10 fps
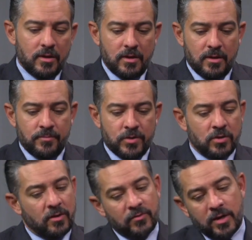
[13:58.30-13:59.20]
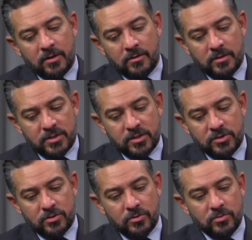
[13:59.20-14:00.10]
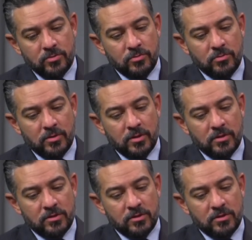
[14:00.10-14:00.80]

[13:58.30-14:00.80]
um, you know, I've got a, a sister who uh,